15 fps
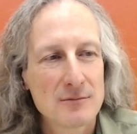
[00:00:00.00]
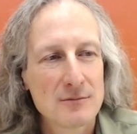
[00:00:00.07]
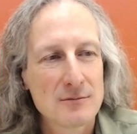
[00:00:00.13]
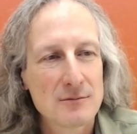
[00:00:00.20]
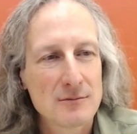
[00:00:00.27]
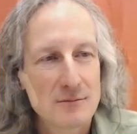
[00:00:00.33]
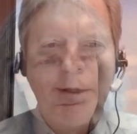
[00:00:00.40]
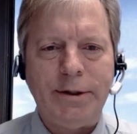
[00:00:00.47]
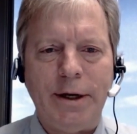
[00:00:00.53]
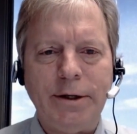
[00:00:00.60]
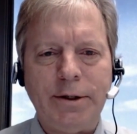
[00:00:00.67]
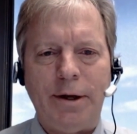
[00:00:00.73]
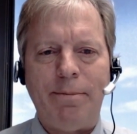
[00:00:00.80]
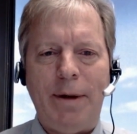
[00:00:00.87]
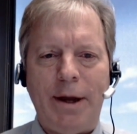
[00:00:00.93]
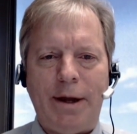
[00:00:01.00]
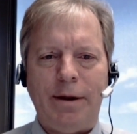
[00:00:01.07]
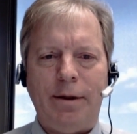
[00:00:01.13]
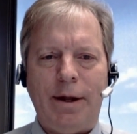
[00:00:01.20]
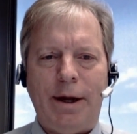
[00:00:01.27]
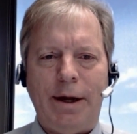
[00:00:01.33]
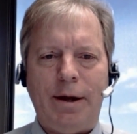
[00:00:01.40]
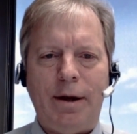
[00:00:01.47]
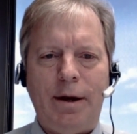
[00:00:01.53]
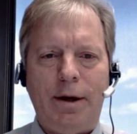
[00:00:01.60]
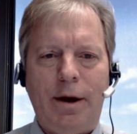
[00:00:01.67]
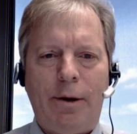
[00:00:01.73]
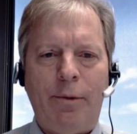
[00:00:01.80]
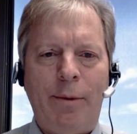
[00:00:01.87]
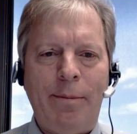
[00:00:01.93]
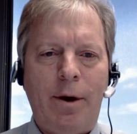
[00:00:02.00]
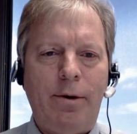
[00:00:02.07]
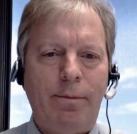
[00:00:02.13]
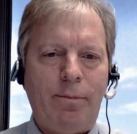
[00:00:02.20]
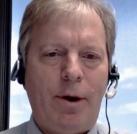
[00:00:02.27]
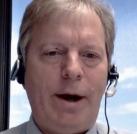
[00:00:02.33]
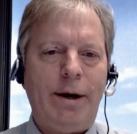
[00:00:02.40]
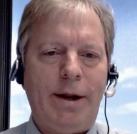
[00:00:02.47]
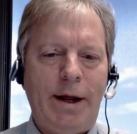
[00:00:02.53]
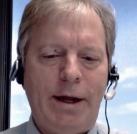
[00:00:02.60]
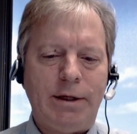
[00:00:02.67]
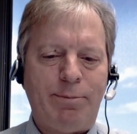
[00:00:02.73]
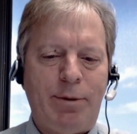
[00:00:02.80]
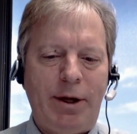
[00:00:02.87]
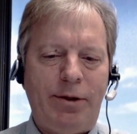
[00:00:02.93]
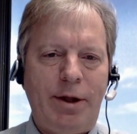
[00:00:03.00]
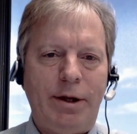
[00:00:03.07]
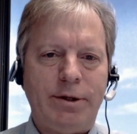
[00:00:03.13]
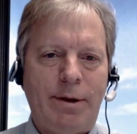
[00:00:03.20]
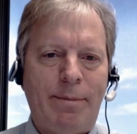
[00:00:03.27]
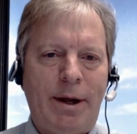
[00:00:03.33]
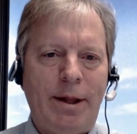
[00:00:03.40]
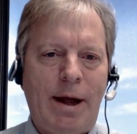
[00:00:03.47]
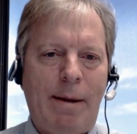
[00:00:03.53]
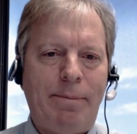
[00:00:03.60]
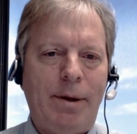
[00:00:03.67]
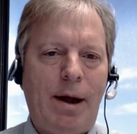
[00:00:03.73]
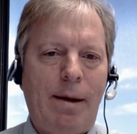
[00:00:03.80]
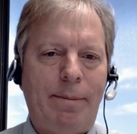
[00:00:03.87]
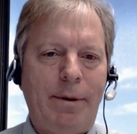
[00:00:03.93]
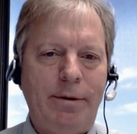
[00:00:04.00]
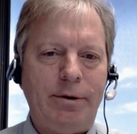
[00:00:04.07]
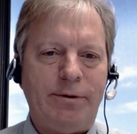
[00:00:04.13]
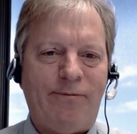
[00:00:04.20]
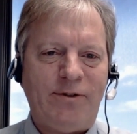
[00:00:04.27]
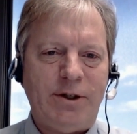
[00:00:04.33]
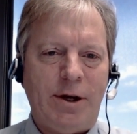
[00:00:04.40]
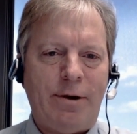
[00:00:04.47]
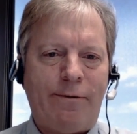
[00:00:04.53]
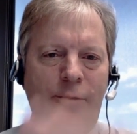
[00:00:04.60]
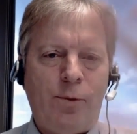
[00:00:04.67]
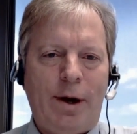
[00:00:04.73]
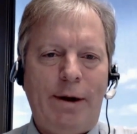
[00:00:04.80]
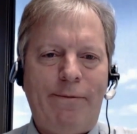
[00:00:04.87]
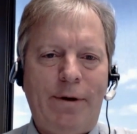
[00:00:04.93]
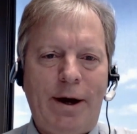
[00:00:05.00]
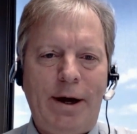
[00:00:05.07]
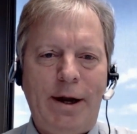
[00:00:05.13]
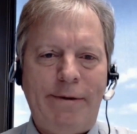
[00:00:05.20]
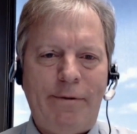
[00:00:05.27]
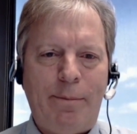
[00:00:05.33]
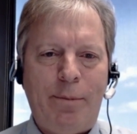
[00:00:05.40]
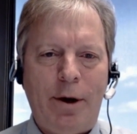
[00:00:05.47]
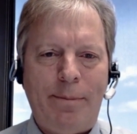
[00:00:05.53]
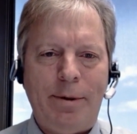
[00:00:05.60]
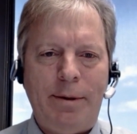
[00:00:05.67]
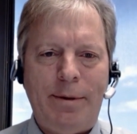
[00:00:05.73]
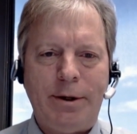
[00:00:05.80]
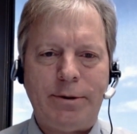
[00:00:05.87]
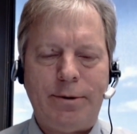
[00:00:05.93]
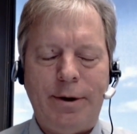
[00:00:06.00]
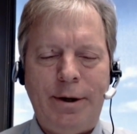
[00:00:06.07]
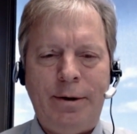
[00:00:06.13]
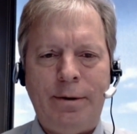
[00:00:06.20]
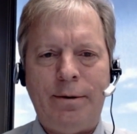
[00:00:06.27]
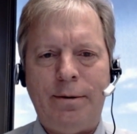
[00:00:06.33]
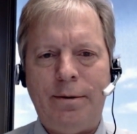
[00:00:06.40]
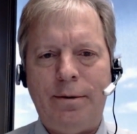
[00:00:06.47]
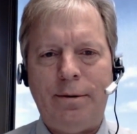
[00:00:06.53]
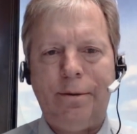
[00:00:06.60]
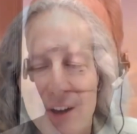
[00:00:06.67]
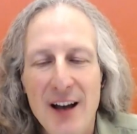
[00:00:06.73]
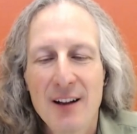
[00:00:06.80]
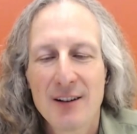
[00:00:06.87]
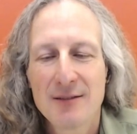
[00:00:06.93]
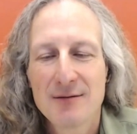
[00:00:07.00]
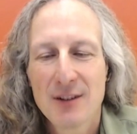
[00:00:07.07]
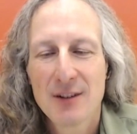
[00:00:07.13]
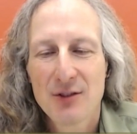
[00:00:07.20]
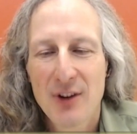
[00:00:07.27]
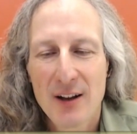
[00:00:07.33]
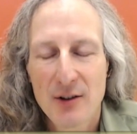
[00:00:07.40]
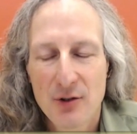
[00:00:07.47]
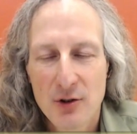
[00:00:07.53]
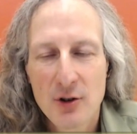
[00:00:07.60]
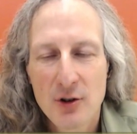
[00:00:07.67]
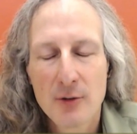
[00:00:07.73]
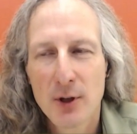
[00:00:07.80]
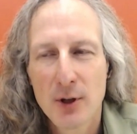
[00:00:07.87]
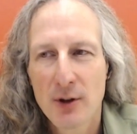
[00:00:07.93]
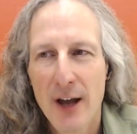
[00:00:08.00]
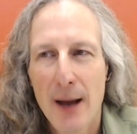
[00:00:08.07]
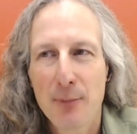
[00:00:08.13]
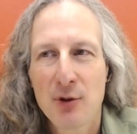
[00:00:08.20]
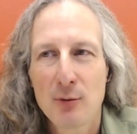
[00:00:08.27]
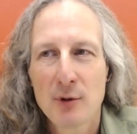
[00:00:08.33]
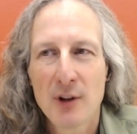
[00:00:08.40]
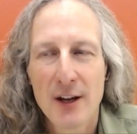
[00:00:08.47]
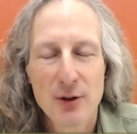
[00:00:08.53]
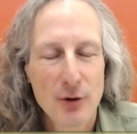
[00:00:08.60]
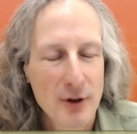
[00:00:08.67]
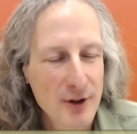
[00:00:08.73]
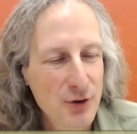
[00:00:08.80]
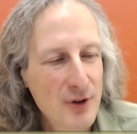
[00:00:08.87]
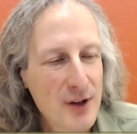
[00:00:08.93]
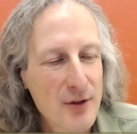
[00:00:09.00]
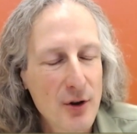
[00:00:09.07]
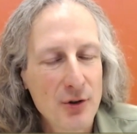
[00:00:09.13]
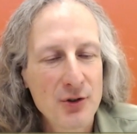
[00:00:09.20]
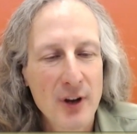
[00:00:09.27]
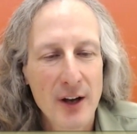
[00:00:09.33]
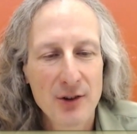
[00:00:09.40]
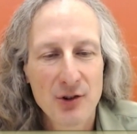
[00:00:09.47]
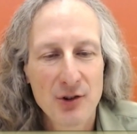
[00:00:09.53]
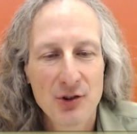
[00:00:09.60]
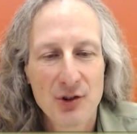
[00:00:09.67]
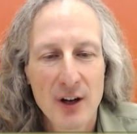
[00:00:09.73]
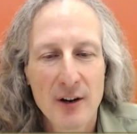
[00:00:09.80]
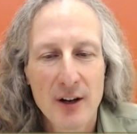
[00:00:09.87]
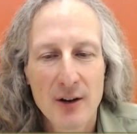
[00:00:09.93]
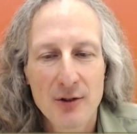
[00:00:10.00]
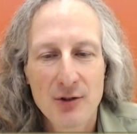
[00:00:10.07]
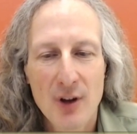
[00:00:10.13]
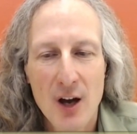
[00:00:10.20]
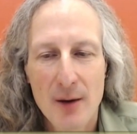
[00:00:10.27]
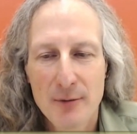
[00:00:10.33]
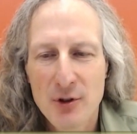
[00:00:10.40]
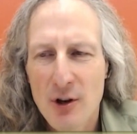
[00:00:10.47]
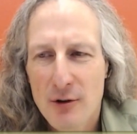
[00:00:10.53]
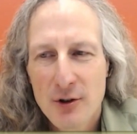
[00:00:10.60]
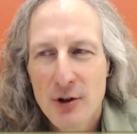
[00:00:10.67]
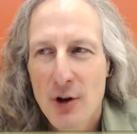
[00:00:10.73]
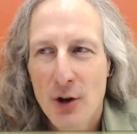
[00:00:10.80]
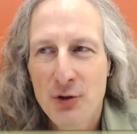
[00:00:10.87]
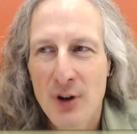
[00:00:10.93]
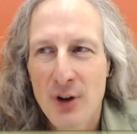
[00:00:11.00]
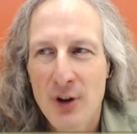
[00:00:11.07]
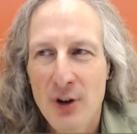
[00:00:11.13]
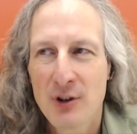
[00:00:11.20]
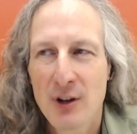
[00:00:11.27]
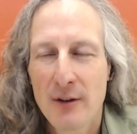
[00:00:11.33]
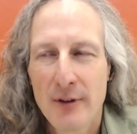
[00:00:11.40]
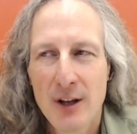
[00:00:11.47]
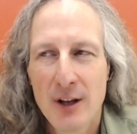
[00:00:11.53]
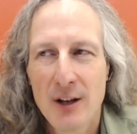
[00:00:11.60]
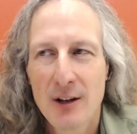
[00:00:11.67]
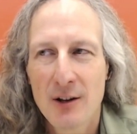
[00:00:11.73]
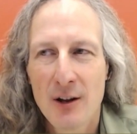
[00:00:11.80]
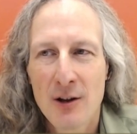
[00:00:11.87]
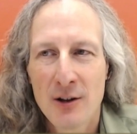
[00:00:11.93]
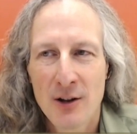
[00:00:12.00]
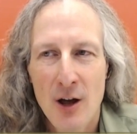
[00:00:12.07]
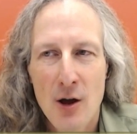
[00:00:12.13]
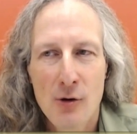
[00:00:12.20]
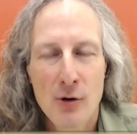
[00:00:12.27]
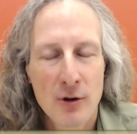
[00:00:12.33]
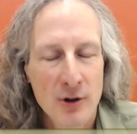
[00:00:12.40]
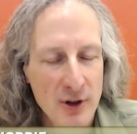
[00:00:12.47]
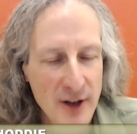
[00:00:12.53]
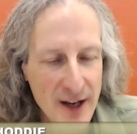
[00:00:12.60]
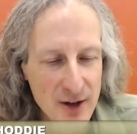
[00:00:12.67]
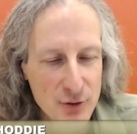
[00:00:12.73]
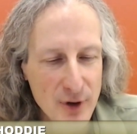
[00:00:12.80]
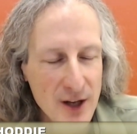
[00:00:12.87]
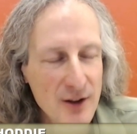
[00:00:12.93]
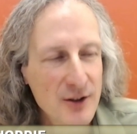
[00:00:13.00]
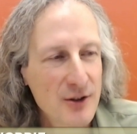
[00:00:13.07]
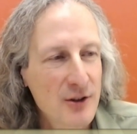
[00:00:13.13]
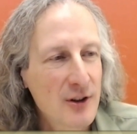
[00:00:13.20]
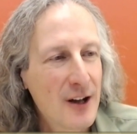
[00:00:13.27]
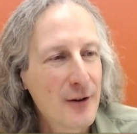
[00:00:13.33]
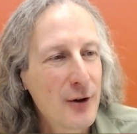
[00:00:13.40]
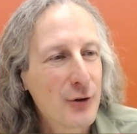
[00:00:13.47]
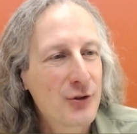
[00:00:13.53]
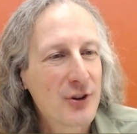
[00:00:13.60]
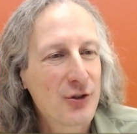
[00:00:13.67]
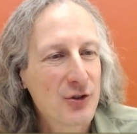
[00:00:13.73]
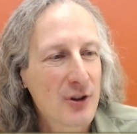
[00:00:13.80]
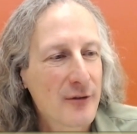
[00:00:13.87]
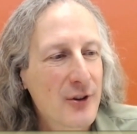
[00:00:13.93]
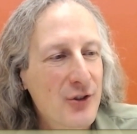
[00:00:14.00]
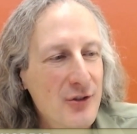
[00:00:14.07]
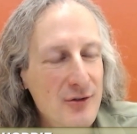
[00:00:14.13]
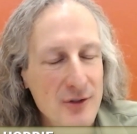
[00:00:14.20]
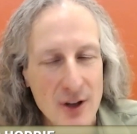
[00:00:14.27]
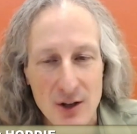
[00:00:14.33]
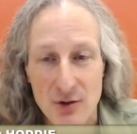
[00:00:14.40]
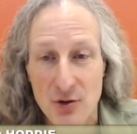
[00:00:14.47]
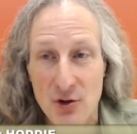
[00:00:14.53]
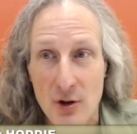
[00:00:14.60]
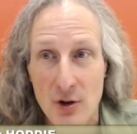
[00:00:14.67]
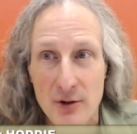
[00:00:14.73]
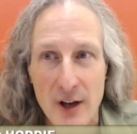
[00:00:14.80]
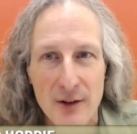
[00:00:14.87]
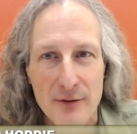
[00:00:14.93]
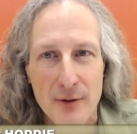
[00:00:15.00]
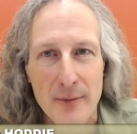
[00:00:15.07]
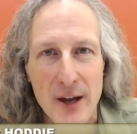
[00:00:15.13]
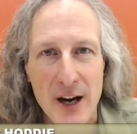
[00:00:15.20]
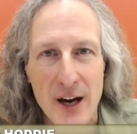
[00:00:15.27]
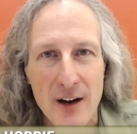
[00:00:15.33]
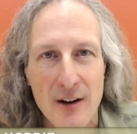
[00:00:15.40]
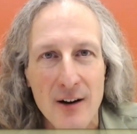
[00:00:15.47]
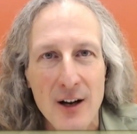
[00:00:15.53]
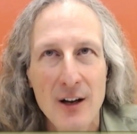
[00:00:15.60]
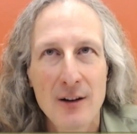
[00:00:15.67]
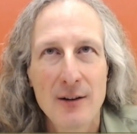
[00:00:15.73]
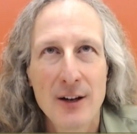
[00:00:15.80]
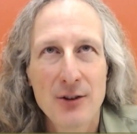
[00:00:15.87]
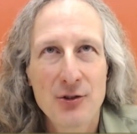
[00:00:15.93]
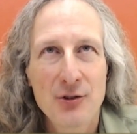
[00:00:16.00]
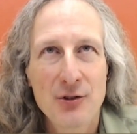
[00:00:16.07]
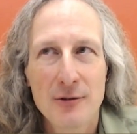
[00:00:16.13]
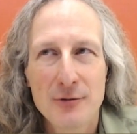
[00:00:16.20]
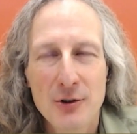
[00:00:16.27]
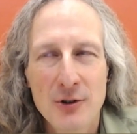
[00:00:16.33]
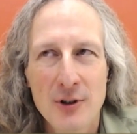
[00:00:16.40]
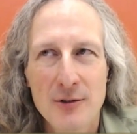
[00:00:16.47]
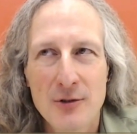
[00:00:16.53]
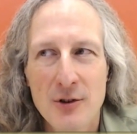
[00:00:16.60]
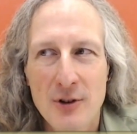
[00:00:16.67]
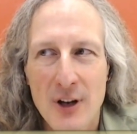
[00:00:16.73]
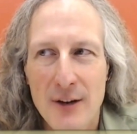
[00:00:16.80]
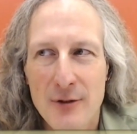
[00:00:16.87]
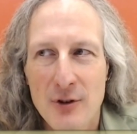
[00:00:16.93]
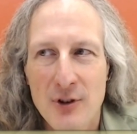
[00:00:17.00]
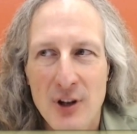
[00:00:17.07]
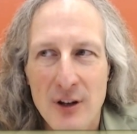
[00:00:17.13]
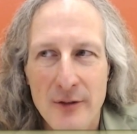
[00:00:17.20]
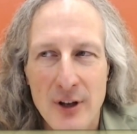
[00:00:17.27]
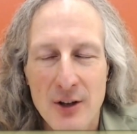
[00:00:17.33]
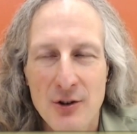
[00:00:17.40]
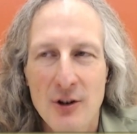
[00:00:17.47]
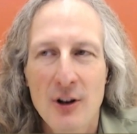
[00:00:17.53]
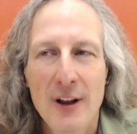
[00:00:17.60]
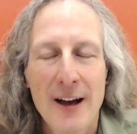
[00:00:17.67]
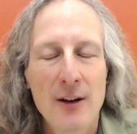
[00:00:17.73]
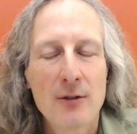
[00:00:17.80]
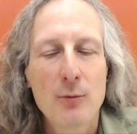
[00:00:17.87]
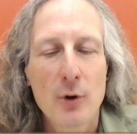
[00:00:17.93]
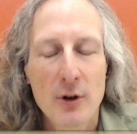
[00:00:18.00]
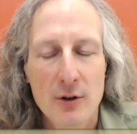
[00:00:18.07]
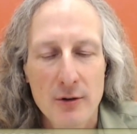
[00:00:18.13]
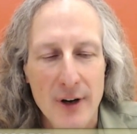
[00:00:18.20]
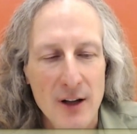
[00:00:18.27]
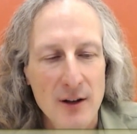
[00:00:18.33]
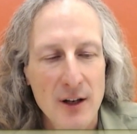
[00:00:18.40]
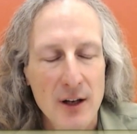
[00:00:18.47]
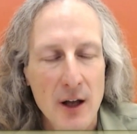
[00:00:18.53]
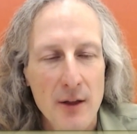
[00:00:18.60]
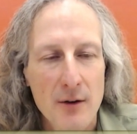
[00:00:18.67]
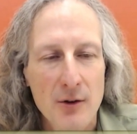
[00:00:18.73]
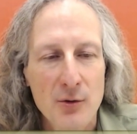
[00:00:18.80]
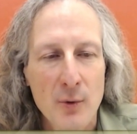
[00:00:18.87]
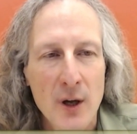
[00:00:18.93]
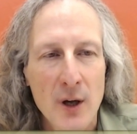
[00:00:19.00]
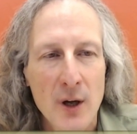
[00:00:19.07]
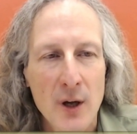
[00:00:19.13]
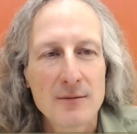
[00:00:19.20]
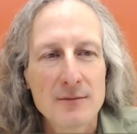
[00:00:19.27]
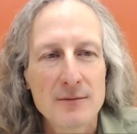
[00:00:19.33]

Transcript: So I could essentially make it like a, a remote broadcast, play things on my laptop and send it over Wi-Fi and have it put up on the big screen. Exactly, exactly. So you could build apps that would let you orchestrate those kinds of scenarios. Um, you know, you could also have your TV connect directly to your cloud hosting service and, and show data from there, right? So you could you could have your TV and your cloud work directly together as well.